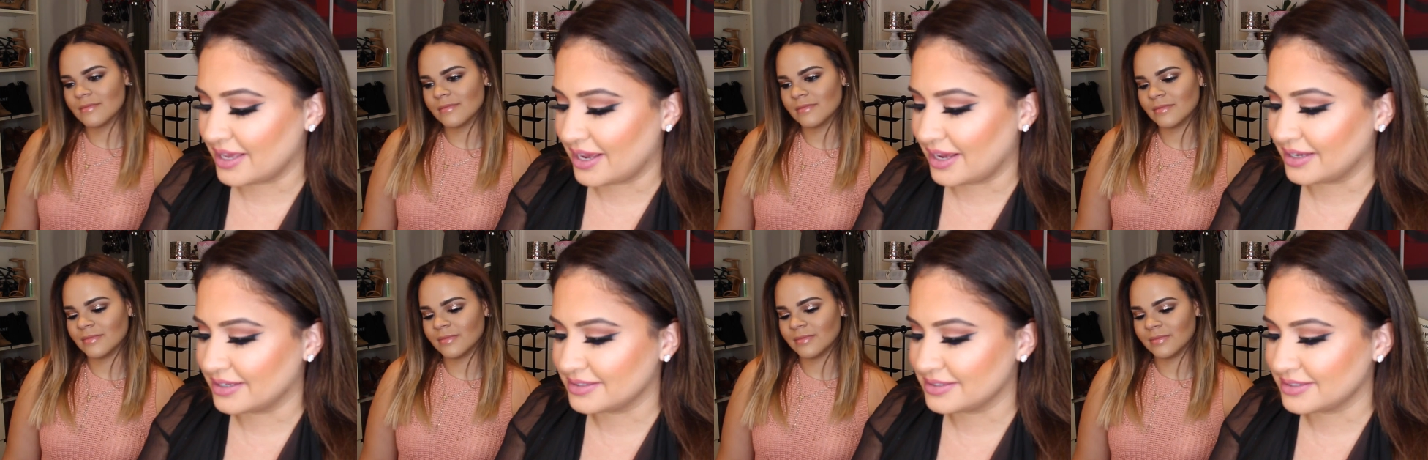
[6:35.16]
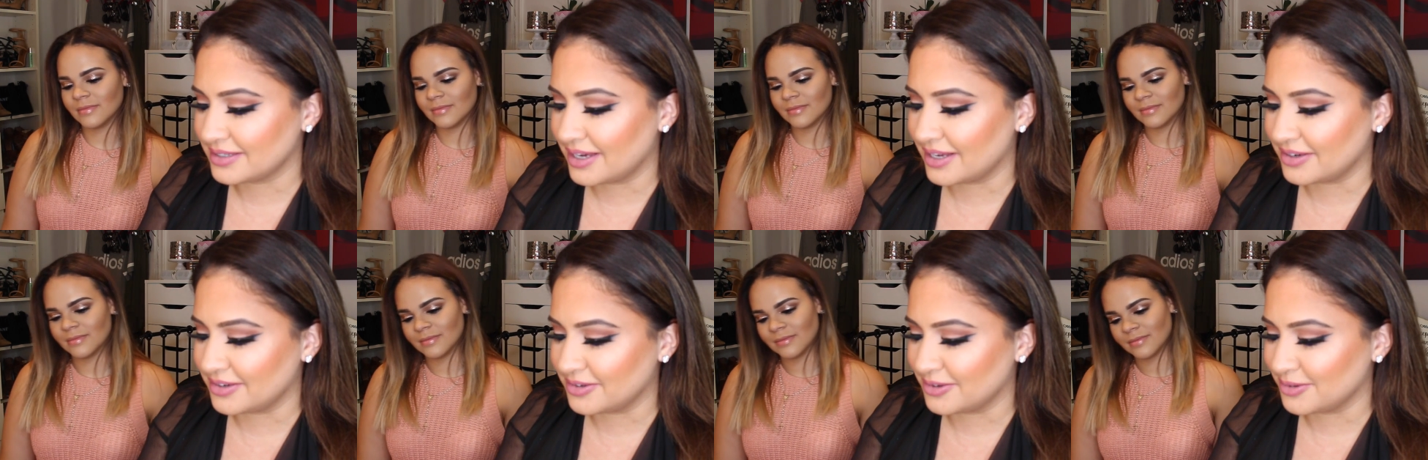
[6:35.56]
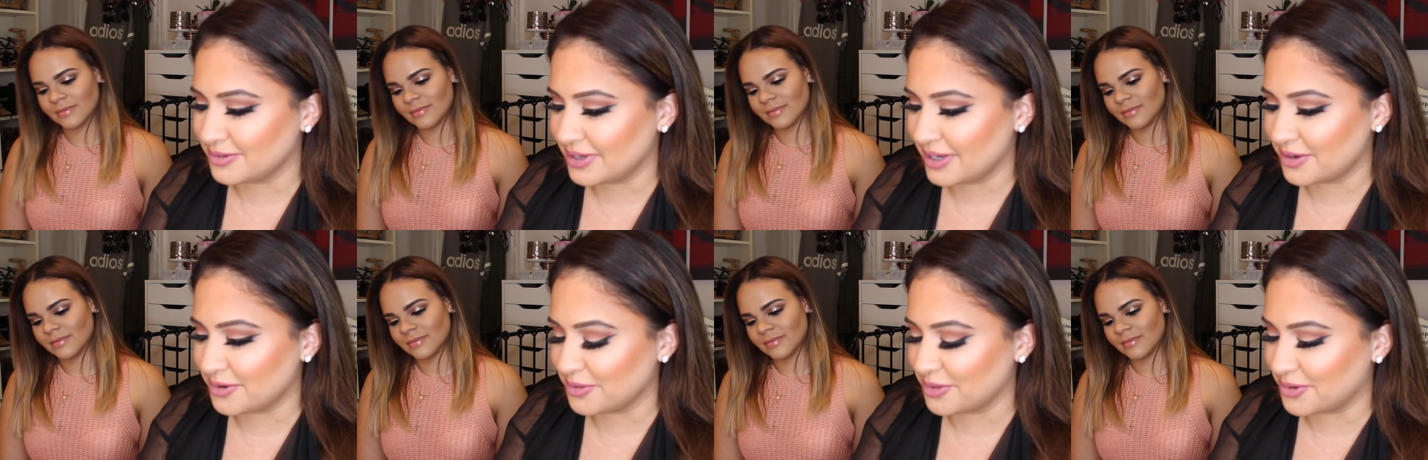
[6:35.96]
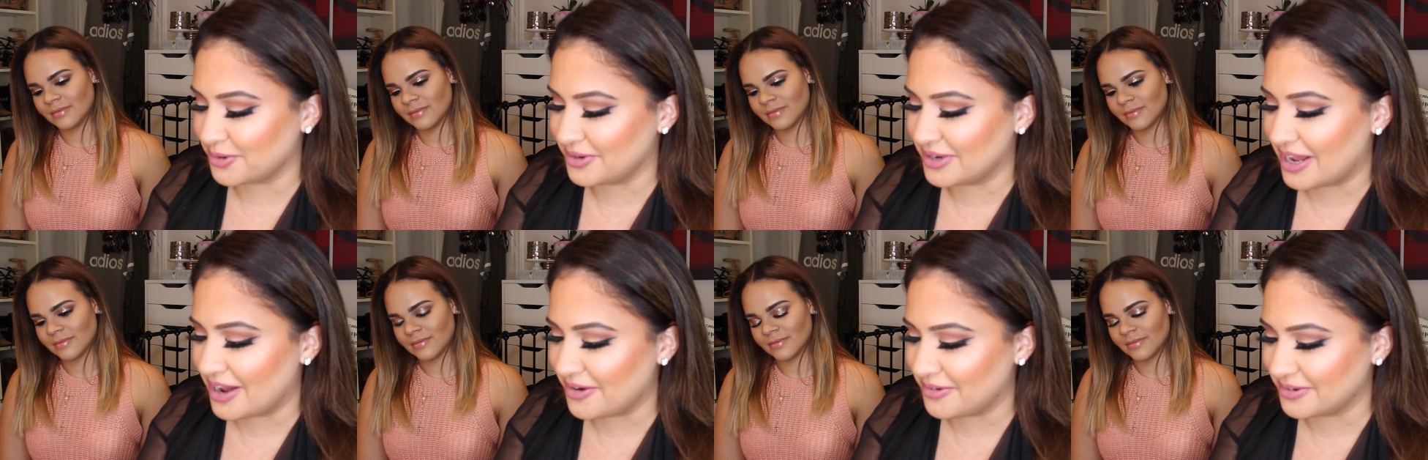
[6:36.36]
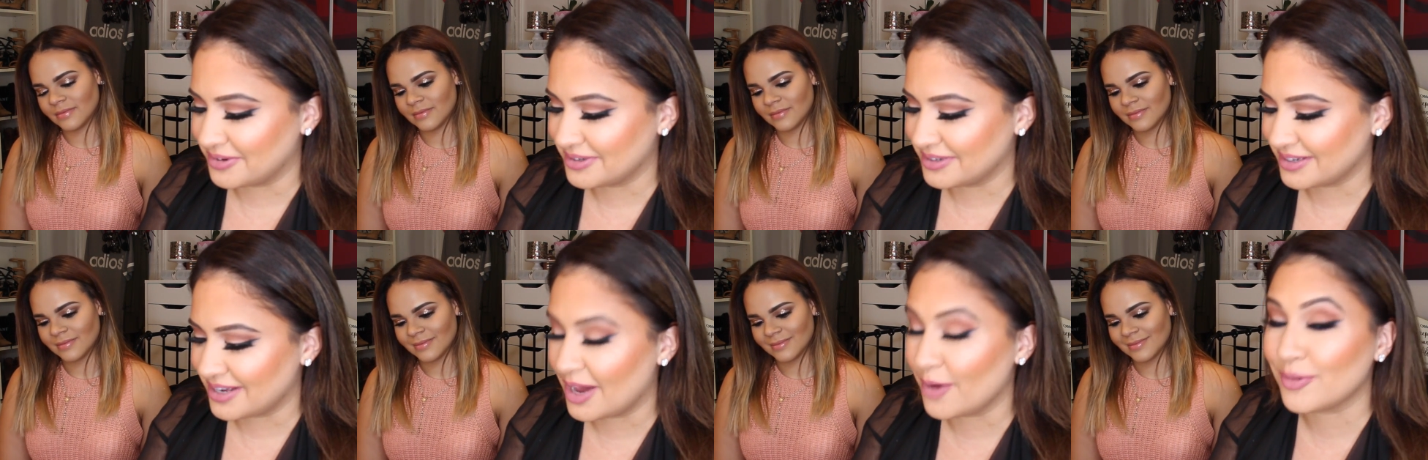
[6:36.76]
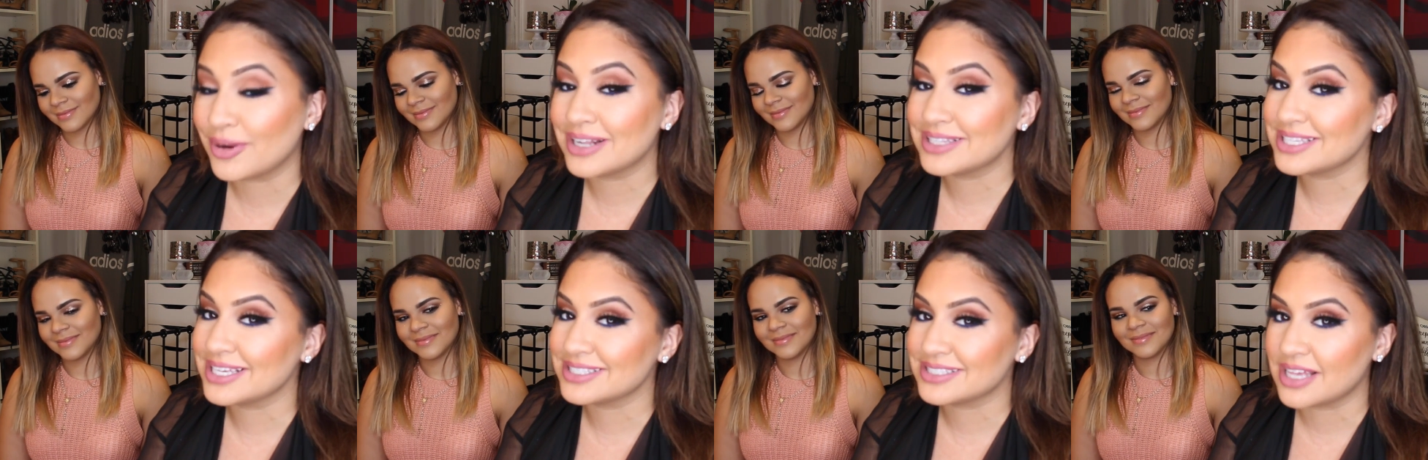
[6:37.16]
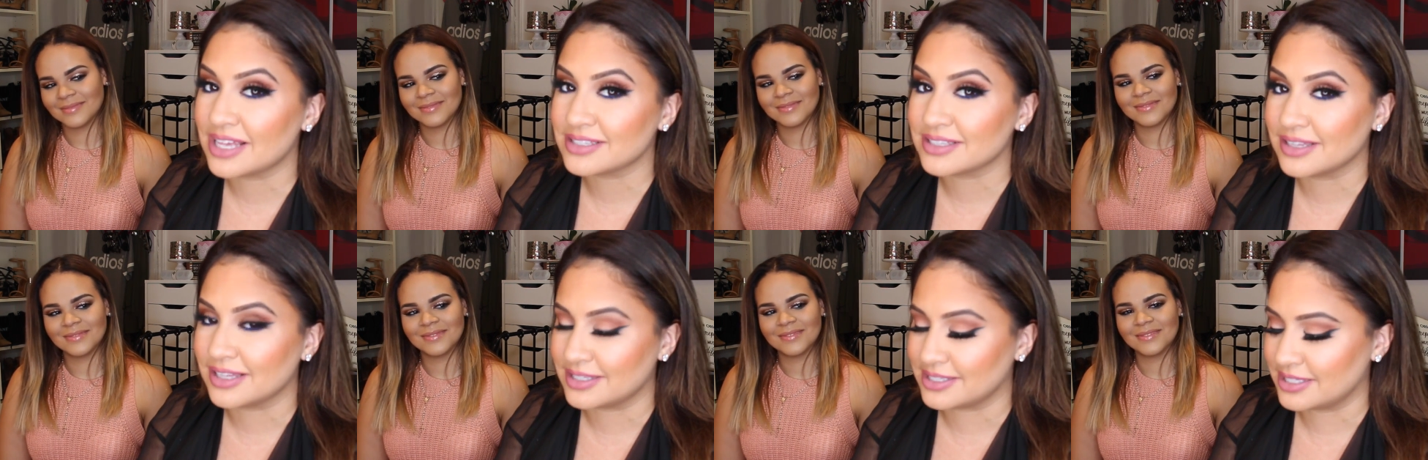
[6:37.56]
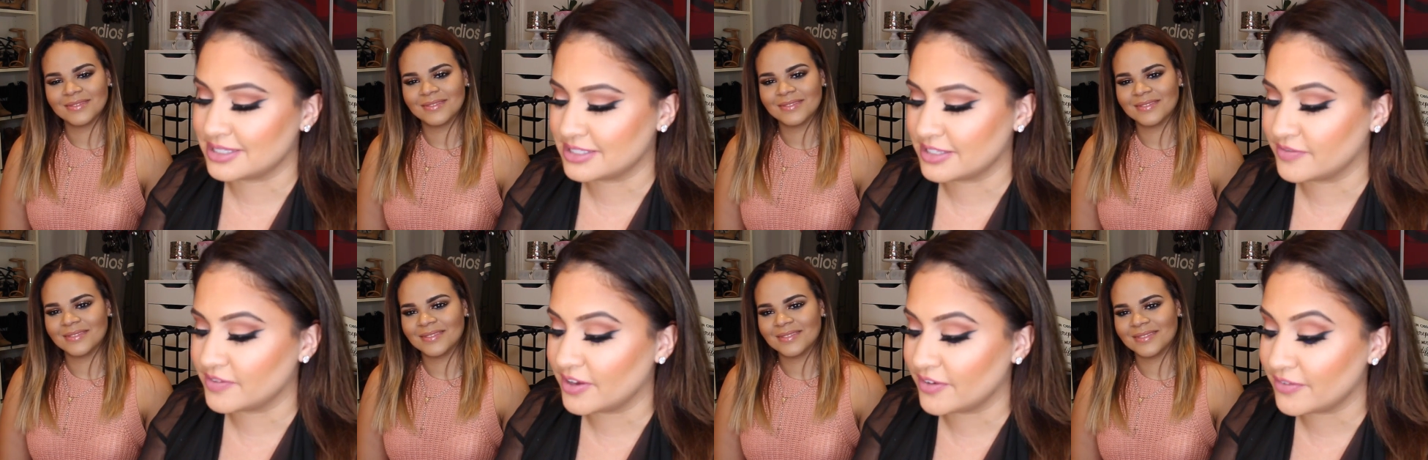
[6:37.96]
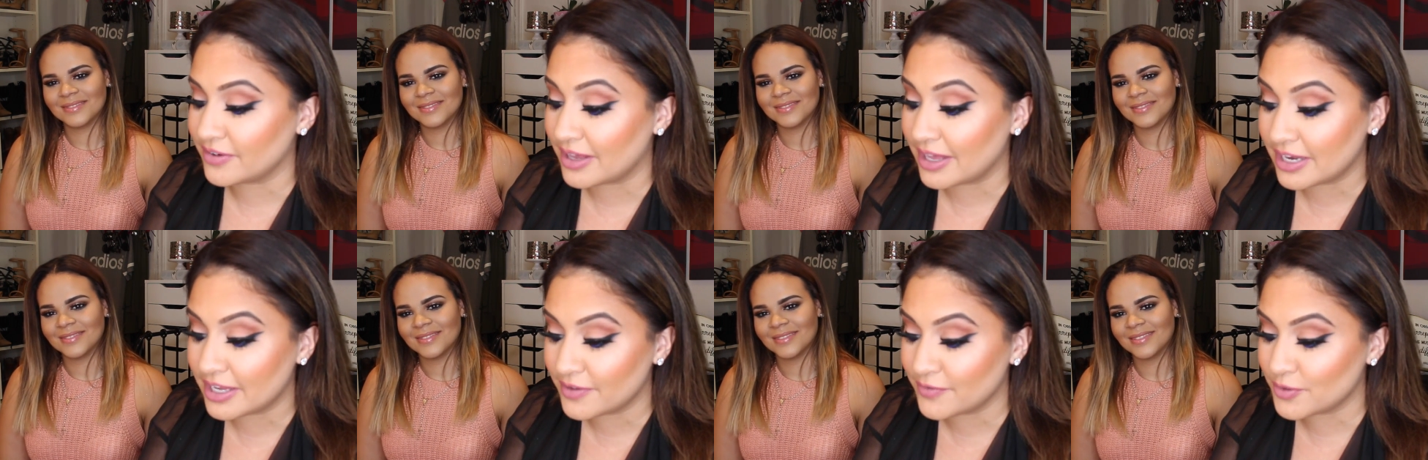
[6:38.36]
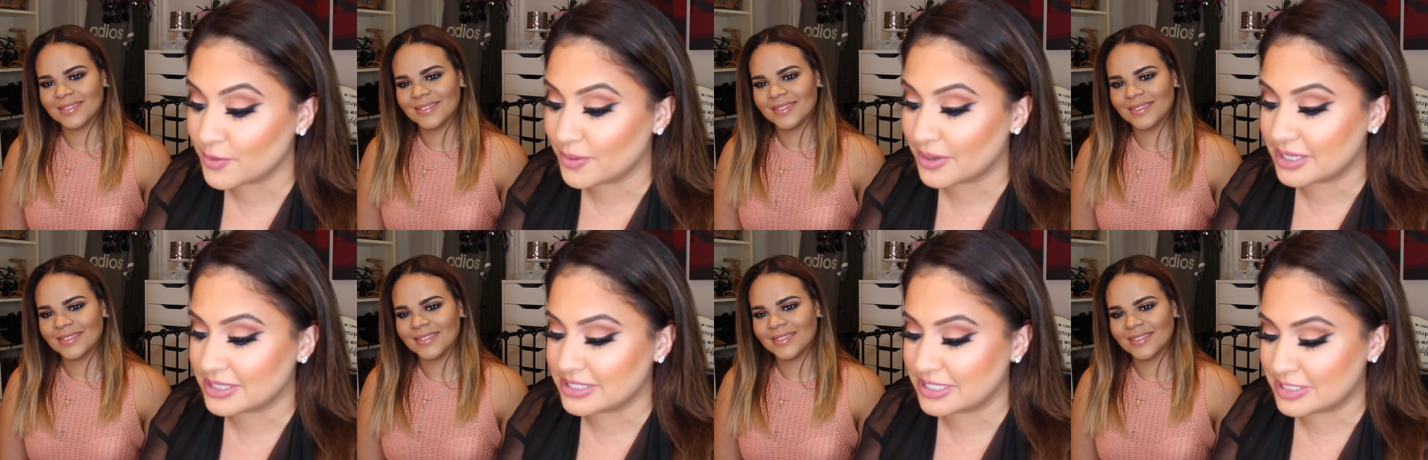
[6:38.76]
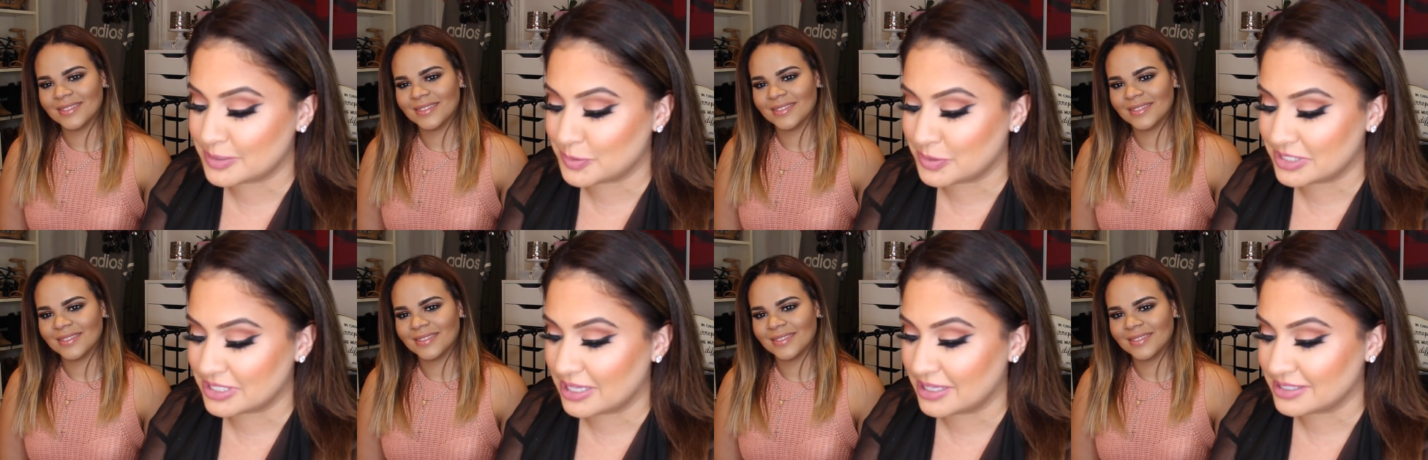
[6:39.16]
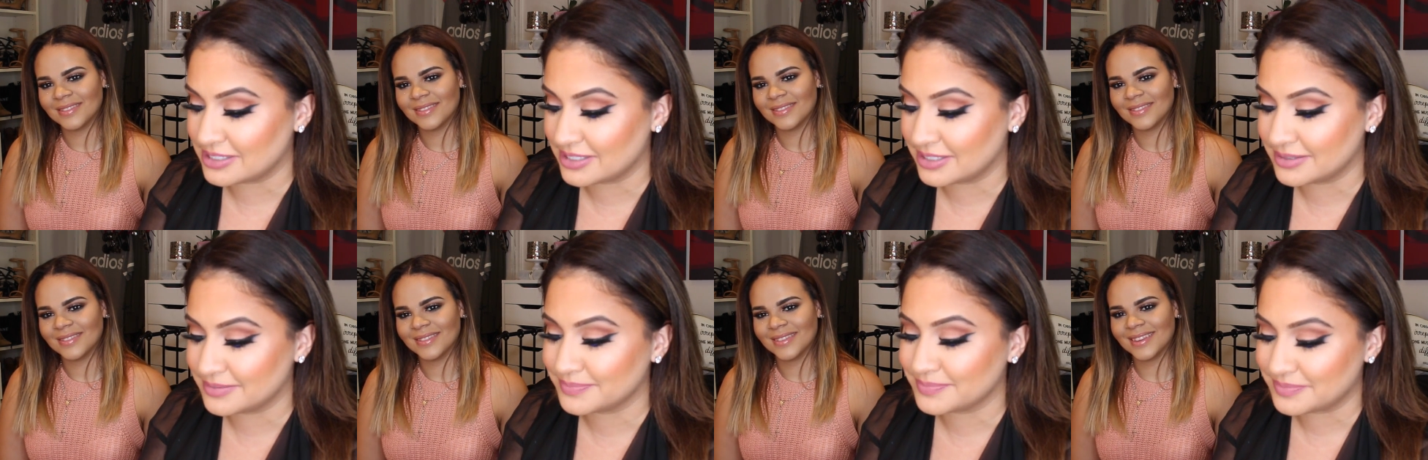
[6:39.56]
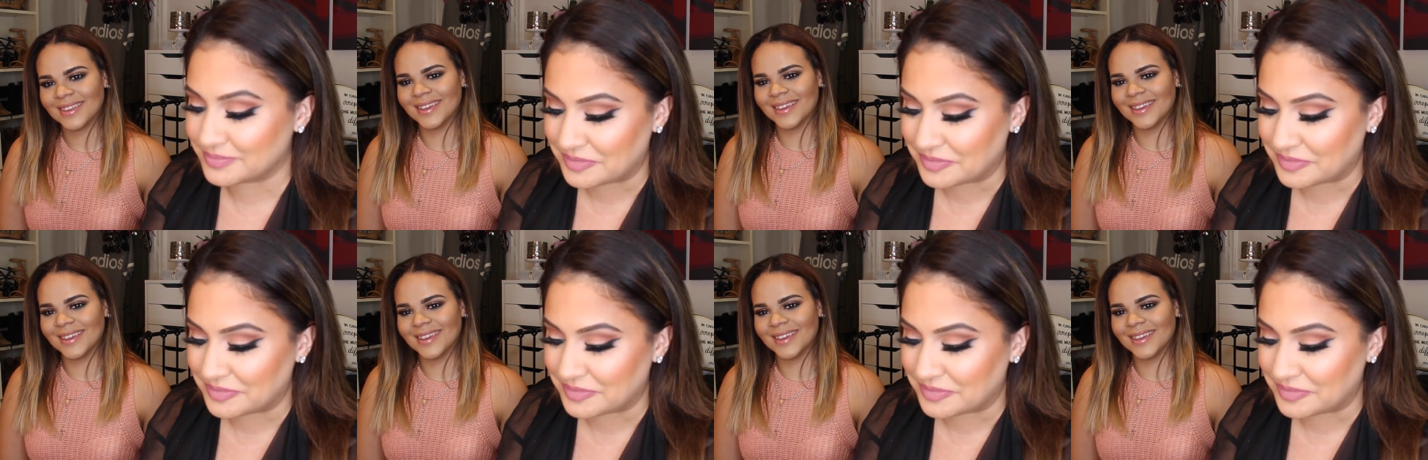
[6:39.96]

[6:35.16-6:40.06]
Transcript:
Speaker 1: can't. I don't. I don't throw it down. I want to take salsa lessons. If any of you want to teach me salsa,